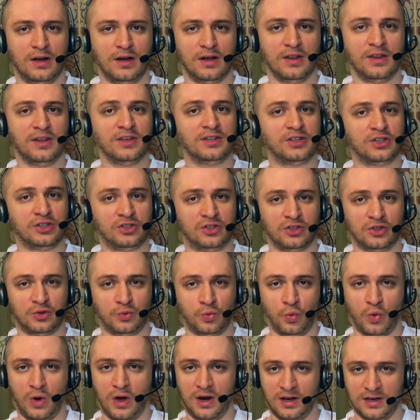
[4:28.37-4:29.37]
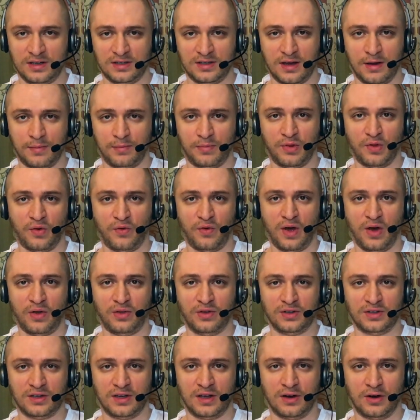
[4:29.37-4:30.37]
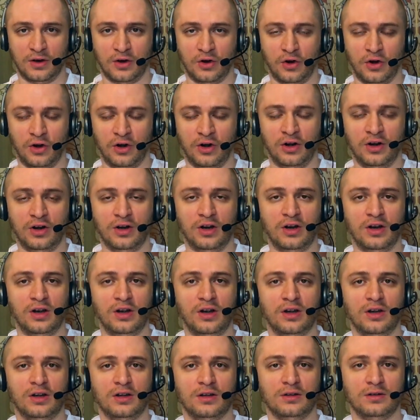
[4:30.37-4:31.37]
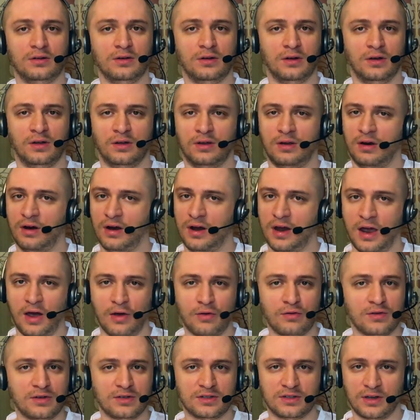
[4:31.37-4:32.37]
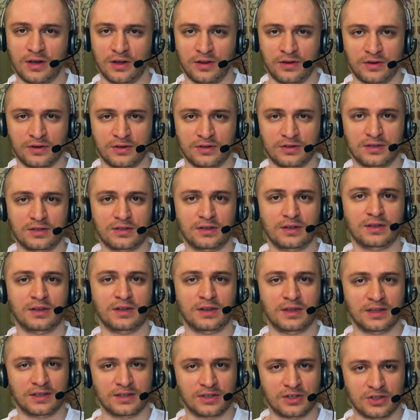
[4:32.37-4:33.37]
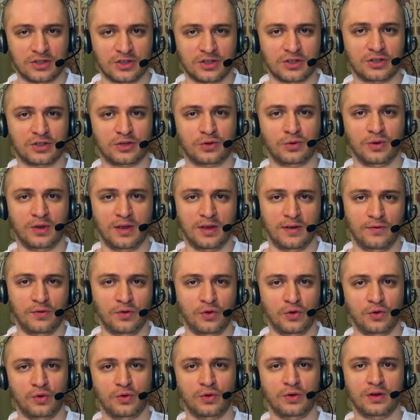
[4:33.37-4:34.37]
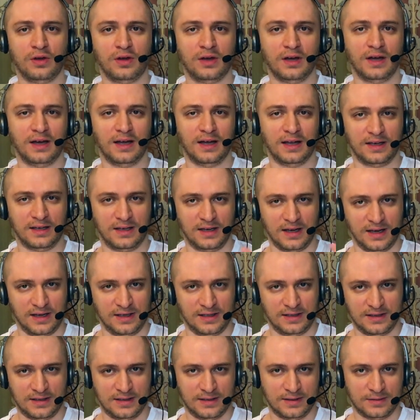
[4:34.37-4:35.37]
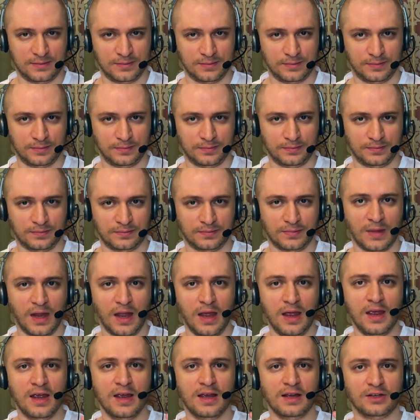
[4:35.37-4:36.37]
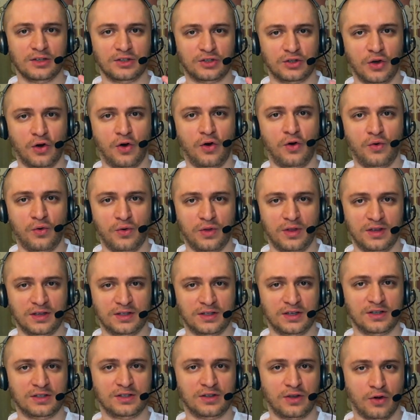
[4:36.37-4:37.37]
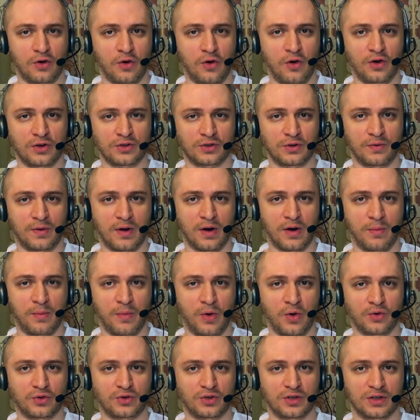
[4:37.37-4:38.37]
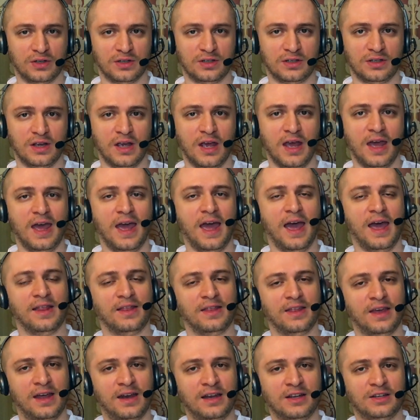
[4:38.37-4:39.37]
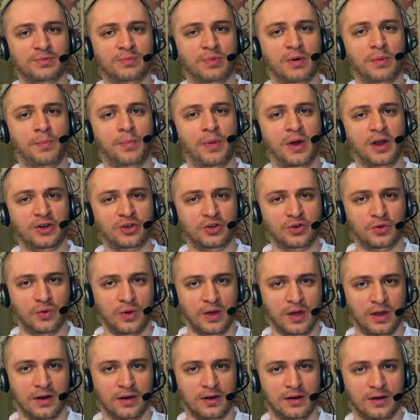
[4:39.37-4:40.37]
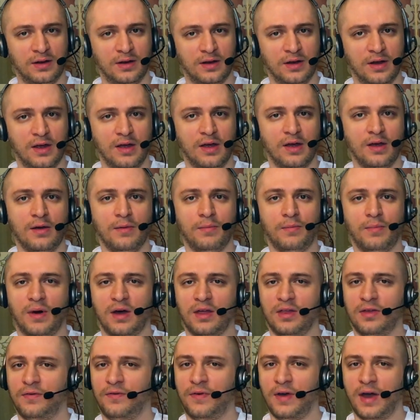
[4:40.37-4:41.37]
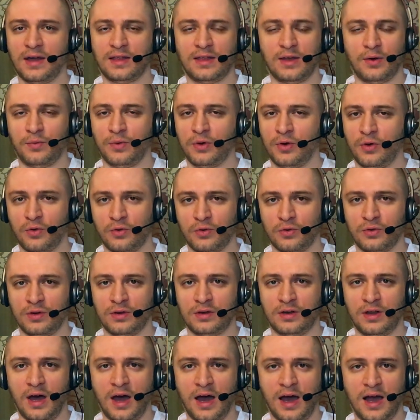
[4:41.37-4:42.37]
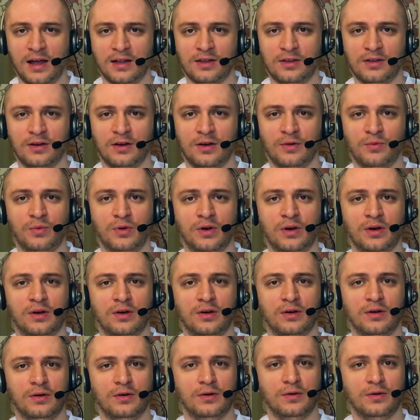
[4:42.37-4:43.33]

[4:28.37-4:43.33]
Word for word: This is just one example of how this can occur. Uh, there are countless others. This is just to give you a taste. So this is the cause of our emotions. And then it's perpetuated by the fact that we go to the doctor and we're